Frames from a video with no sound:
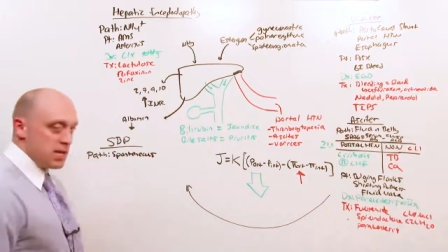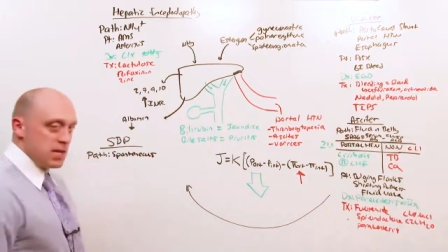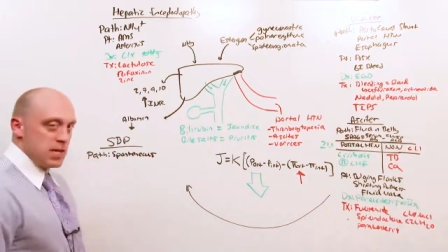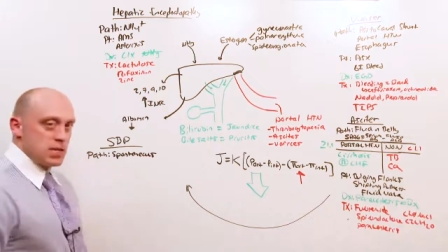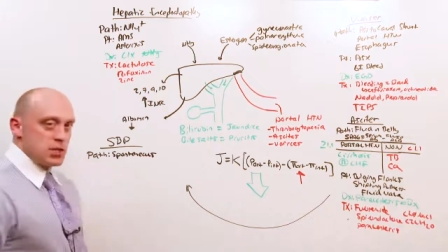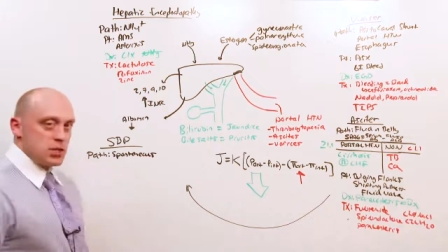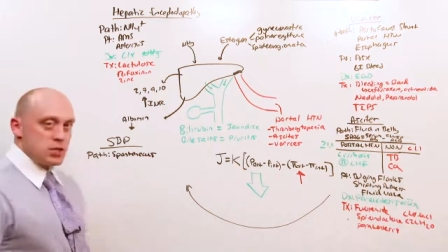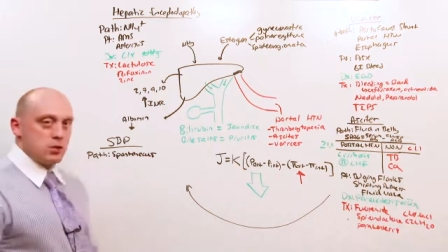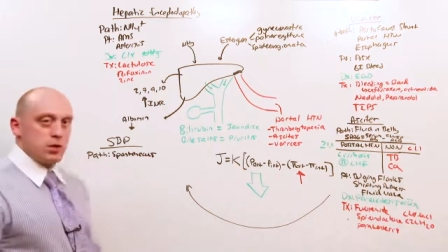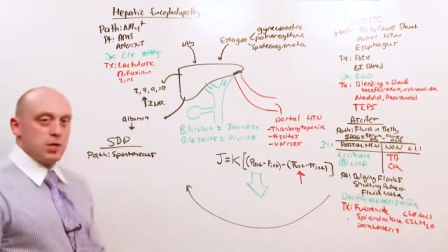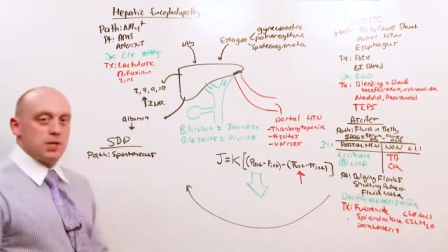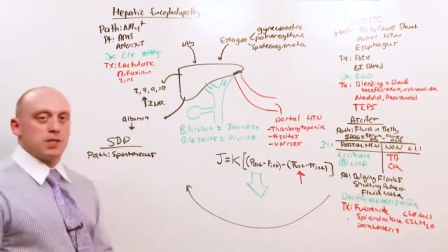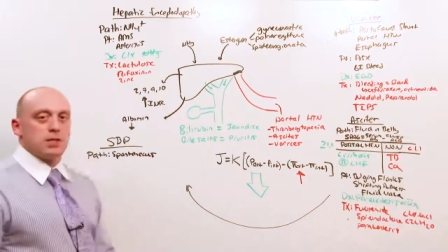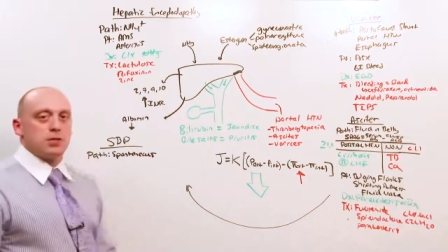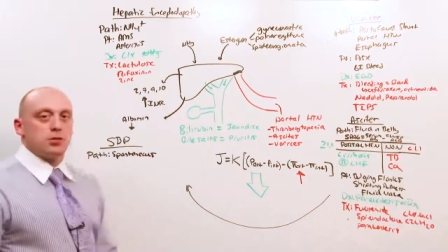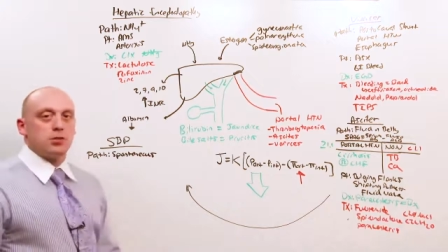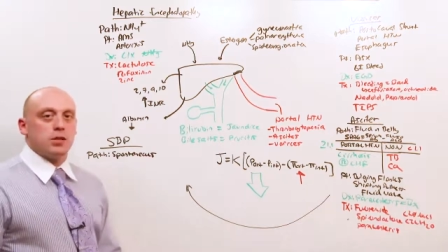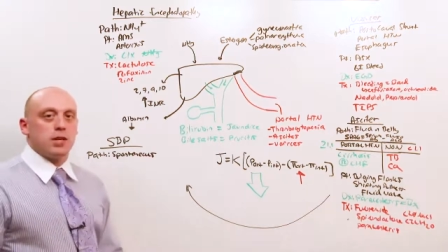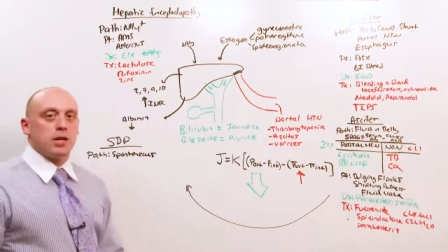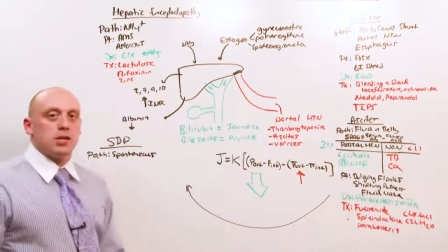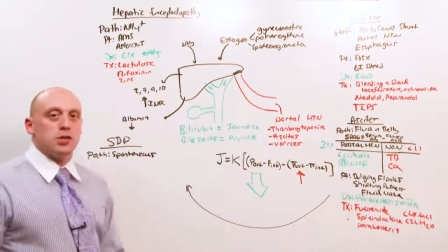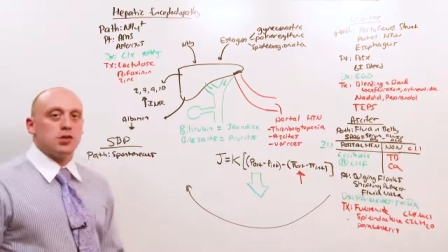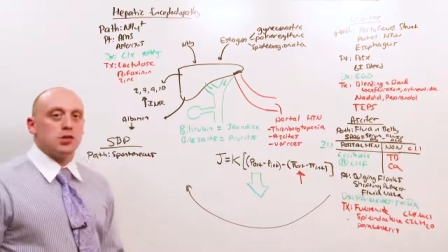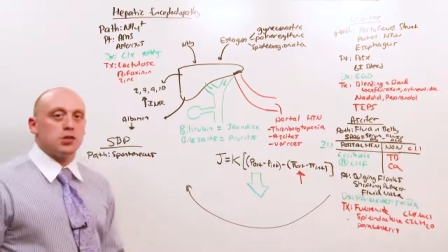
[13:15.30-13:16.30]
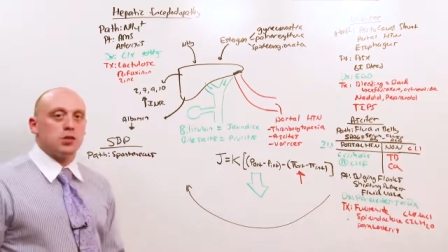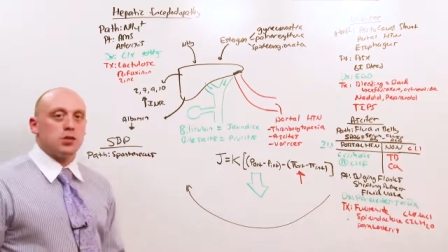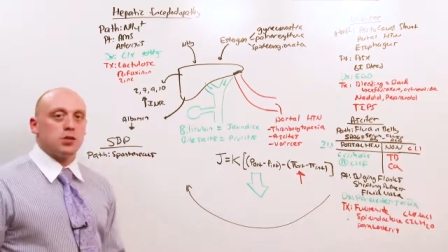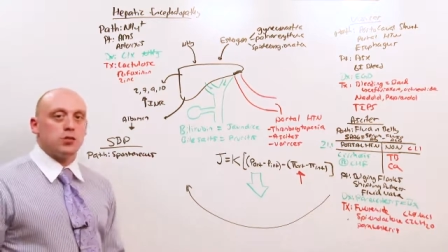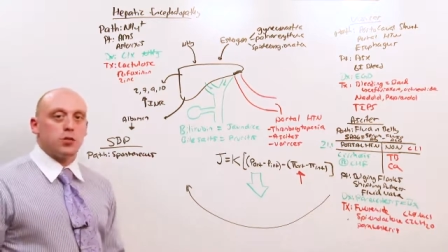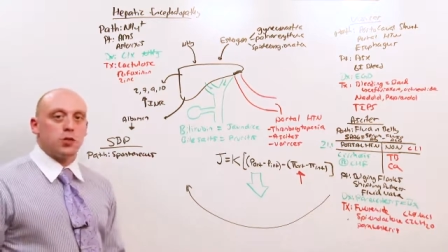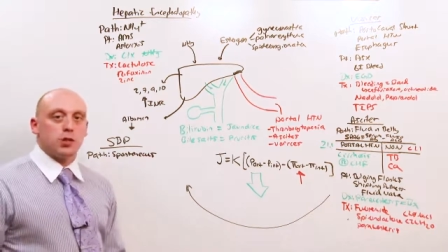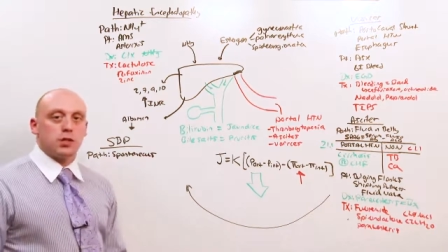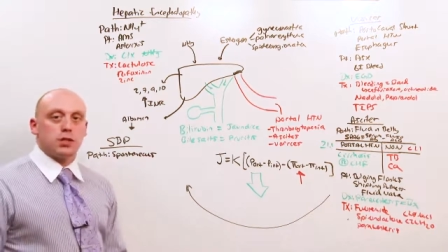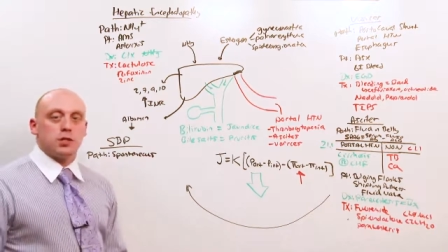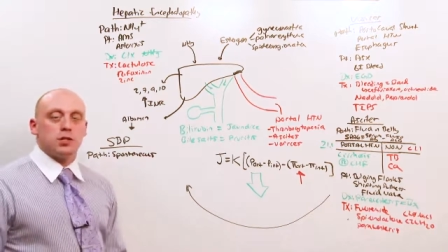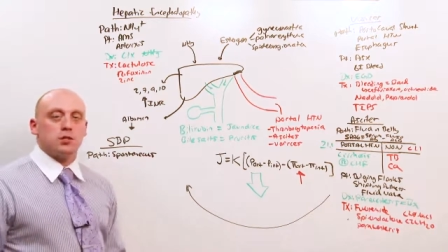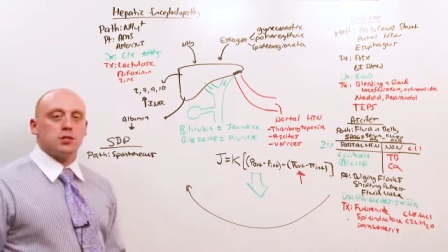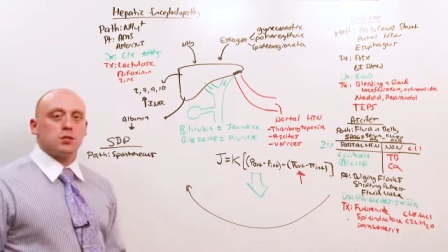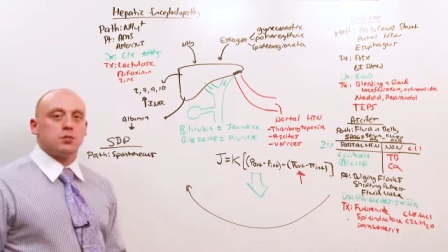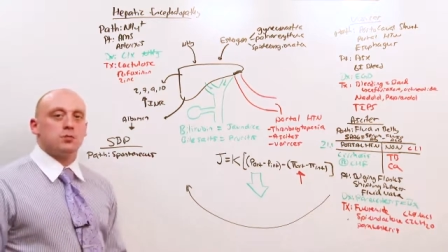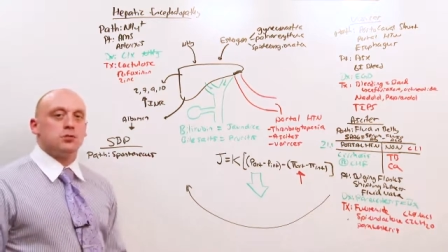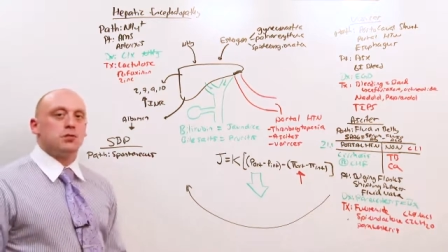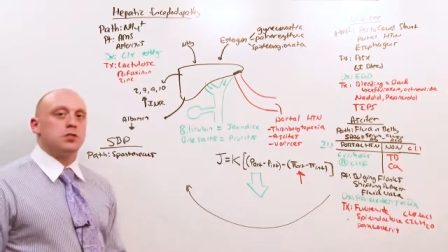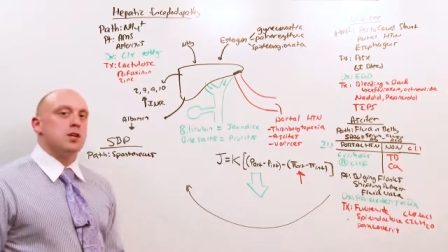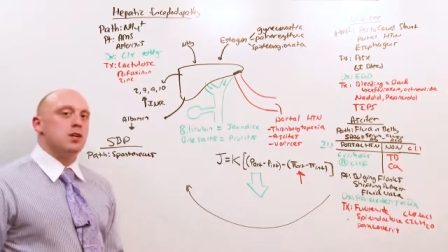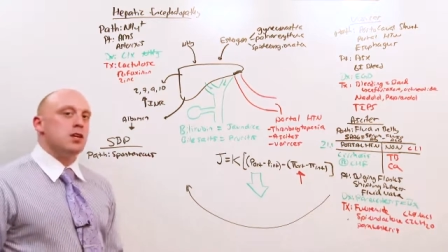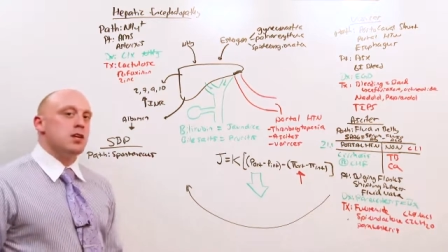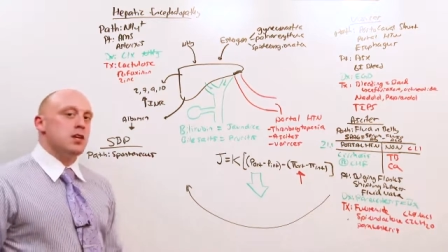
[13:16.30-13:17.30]
It's a translocation of
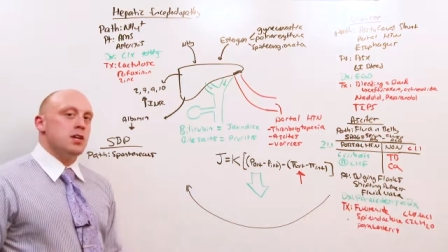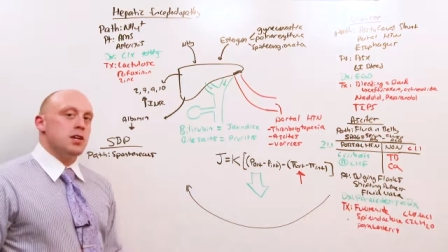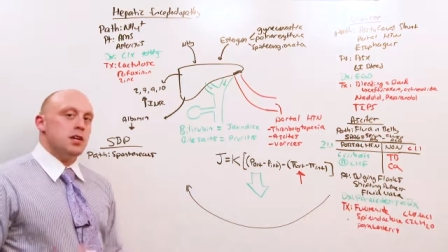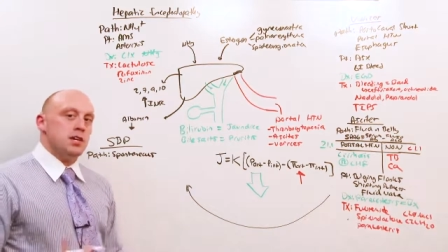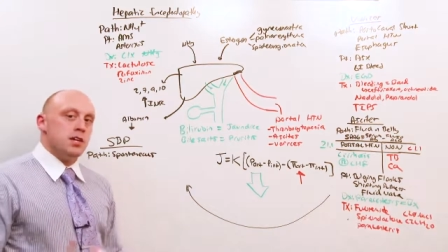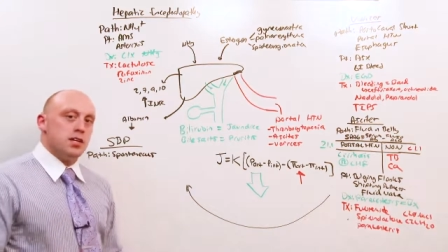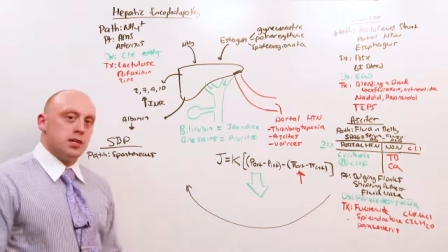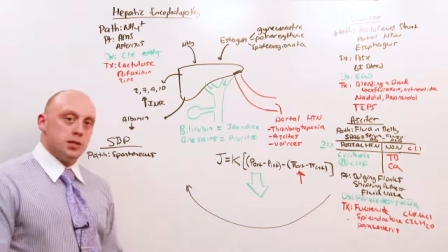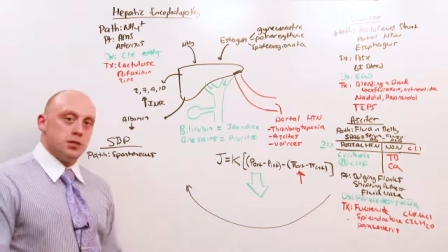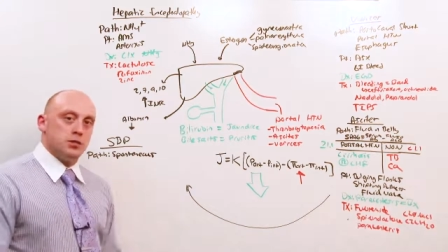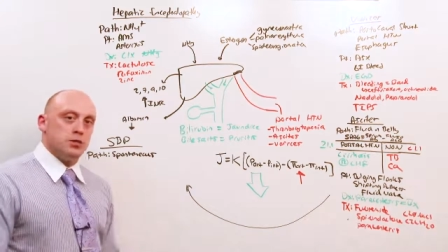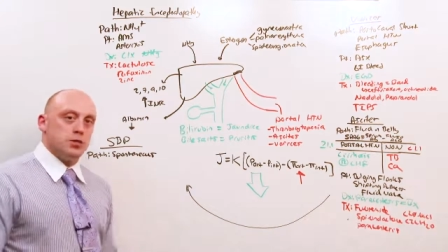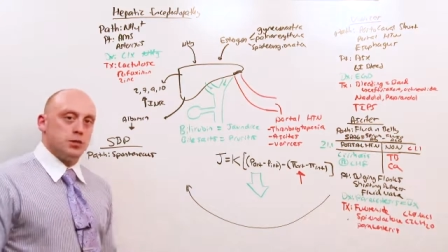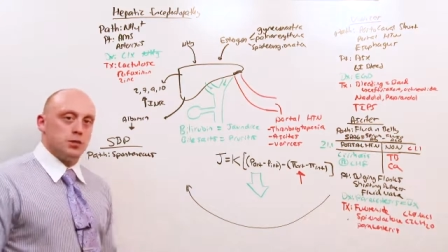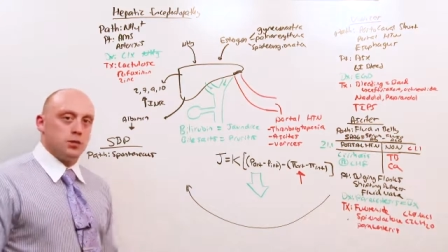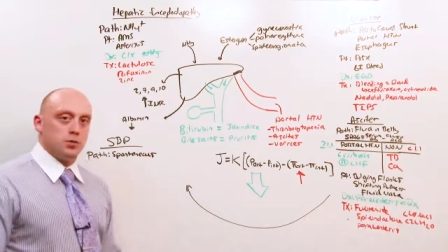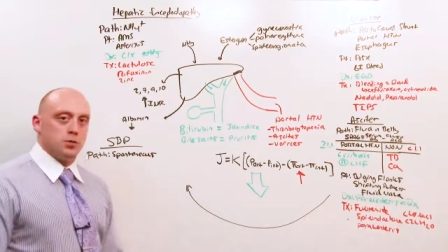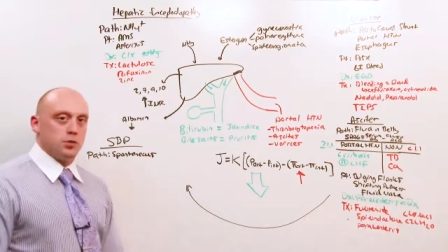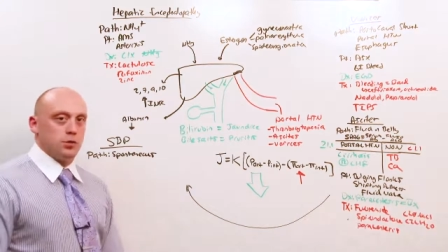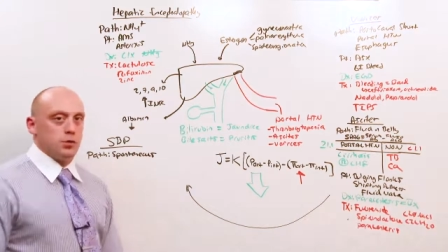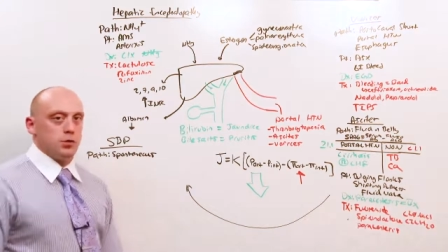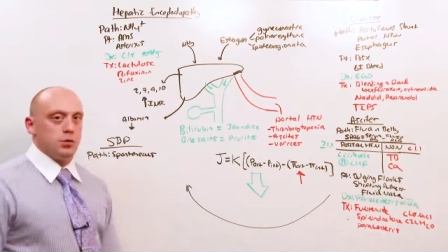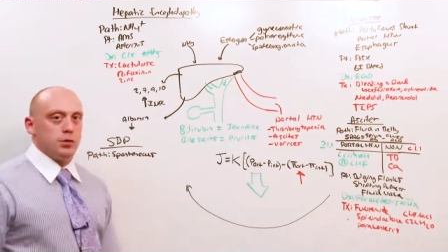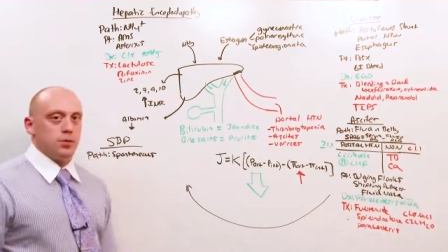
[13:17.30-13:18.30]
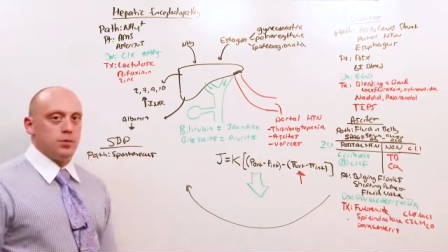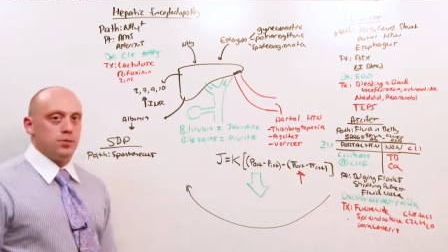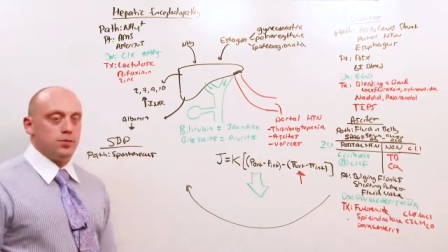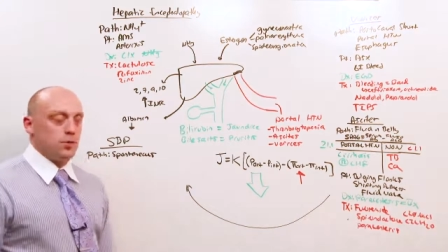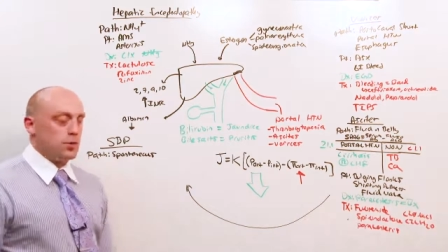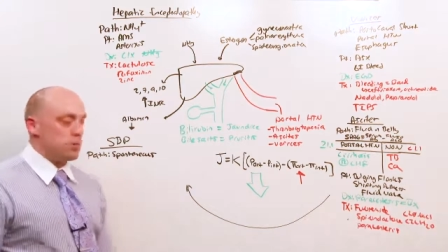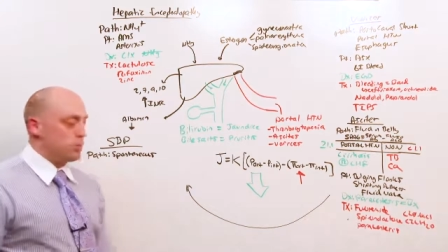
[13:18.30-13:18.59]
organisms into the fluid.